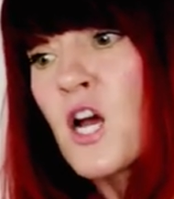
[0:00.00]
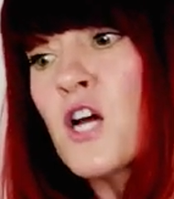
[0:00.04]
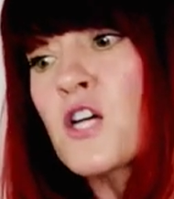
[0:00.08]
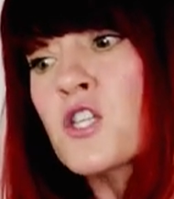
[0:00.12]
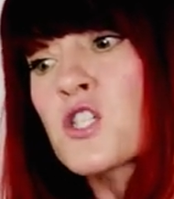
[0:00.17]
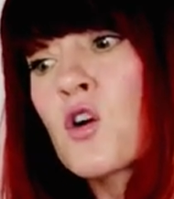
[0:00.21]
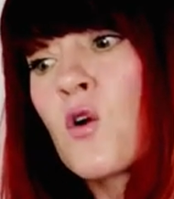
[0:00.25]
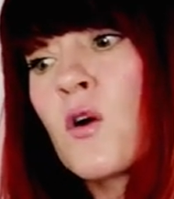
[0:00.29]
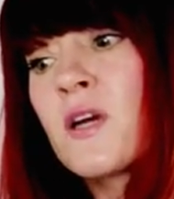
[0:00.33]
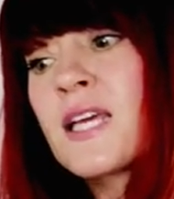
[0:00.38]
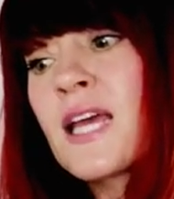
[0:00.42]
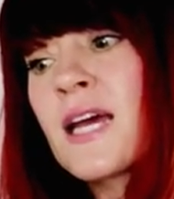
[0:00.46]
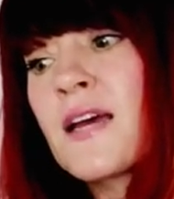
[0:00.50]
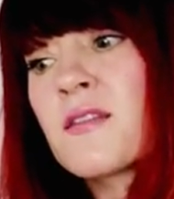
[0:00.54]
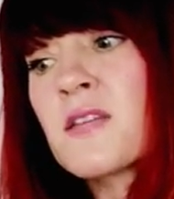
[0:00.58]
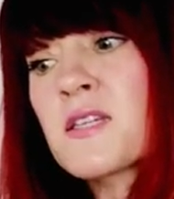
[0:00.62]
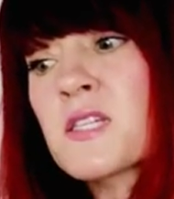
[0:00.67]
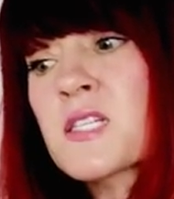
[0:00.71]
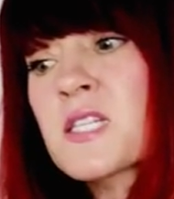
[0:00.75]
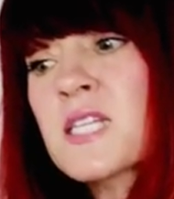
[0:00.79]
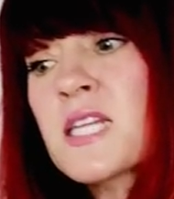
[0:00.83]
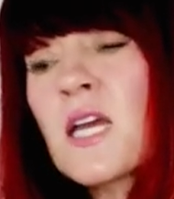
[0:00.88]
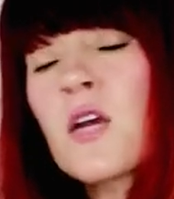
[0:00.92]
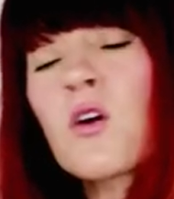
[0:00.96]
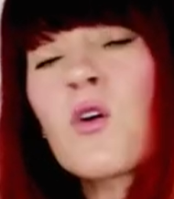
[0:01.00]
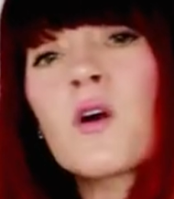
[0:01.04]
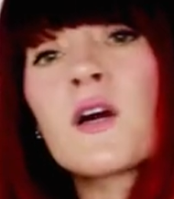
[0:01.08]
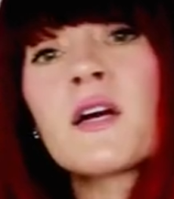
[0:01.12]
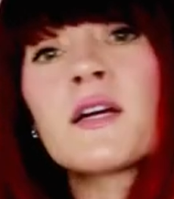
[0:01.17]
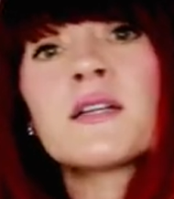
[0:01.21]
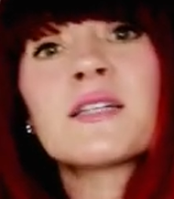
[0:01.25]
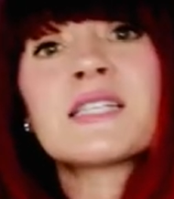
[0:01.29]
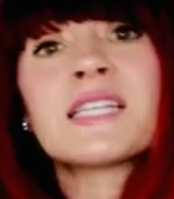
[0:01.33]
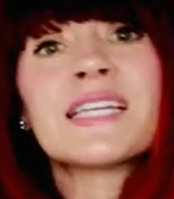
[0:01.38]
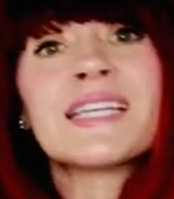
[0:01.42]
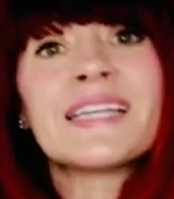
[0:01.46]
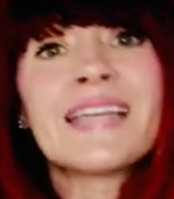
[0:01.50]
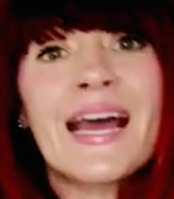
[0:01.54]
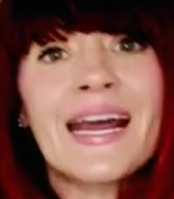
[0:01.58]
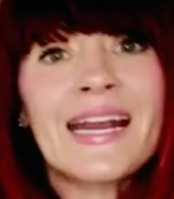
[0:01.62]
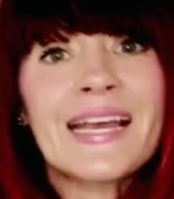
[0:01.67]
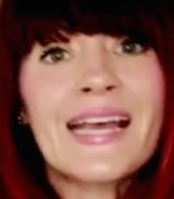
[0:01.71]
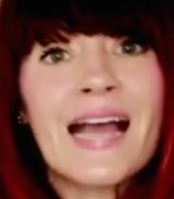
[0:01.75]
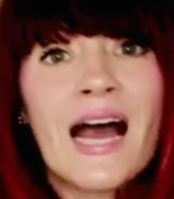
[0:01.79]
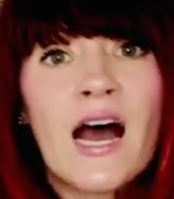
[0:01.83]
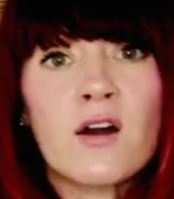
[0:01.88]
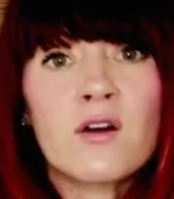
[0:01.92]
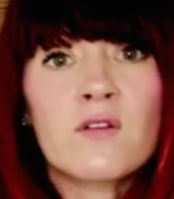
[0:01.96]
So again, the secret to
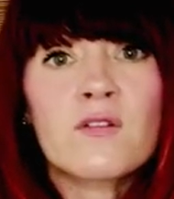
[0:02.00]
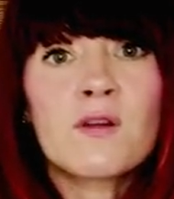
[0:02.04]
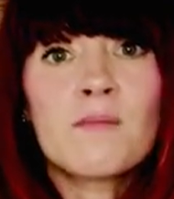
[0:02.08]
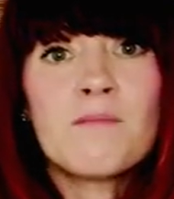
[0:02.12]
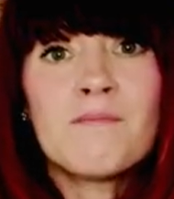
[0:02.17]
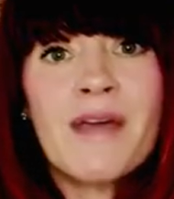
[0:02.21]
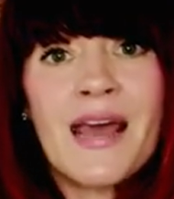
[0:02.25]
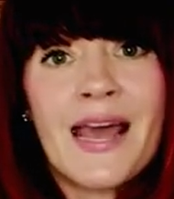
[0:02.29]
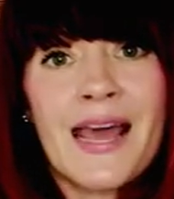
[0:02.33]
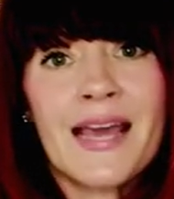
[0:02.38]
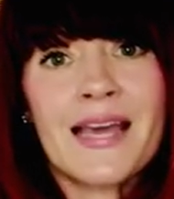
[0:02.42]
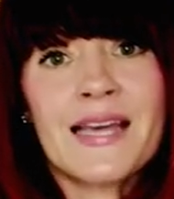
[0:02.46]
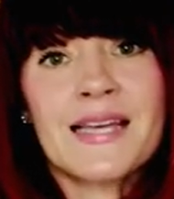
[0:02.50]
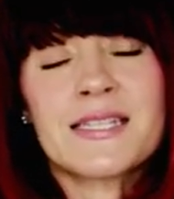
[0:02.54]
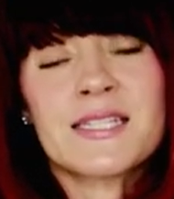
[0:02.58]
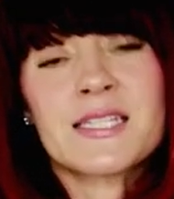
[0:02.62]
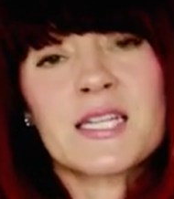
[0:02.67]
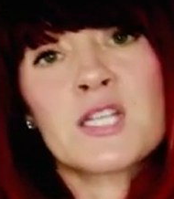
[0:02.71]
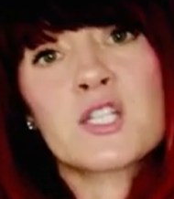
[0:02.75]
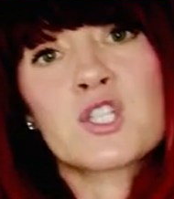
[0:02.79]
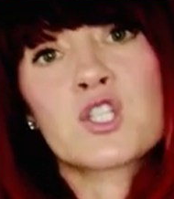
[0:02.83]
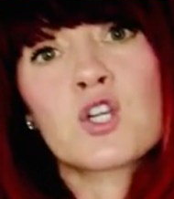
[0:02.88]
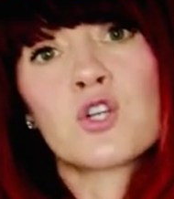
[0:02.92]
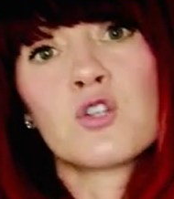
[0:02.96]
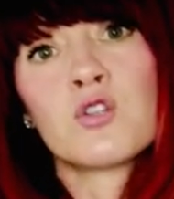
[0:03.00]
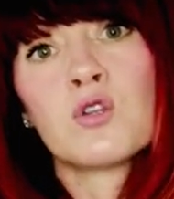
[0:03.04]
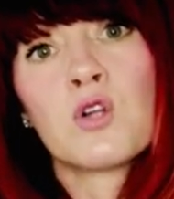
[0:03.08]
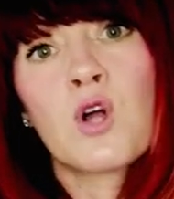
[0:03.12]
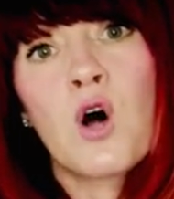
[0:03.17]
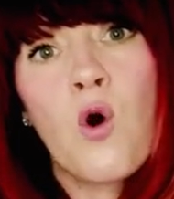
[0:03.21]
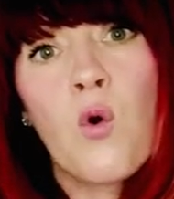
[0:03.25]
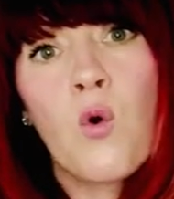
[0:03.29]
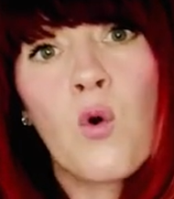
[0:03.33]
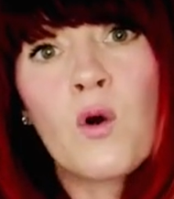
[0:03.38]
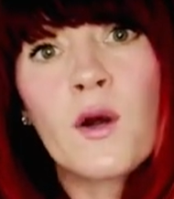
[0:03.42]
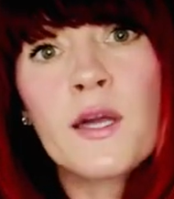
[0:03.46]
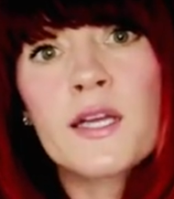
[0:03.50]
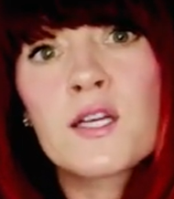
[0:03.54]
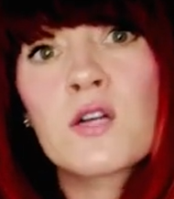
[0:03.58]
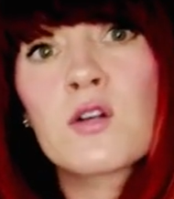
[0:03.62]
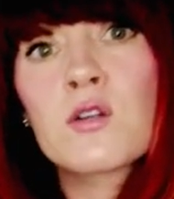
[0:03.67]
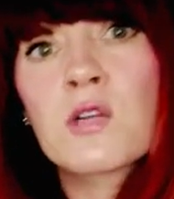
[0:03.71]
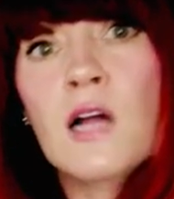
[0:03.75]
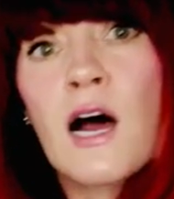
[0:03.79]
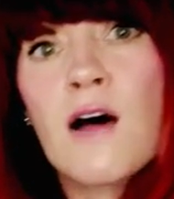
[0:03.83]
getting out of the maze is to lowering your